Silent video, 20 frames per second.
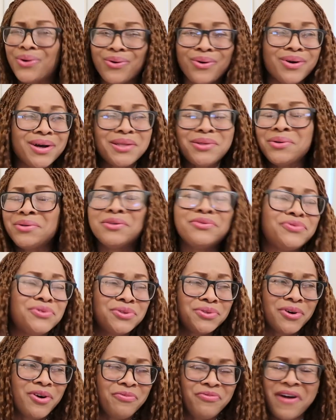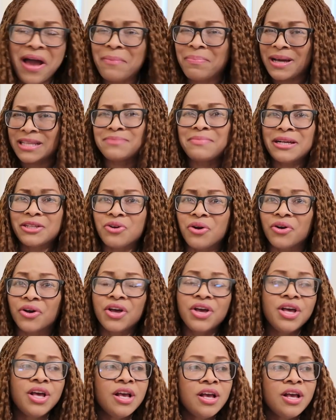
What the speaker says: I don't even know if I bite my tongue.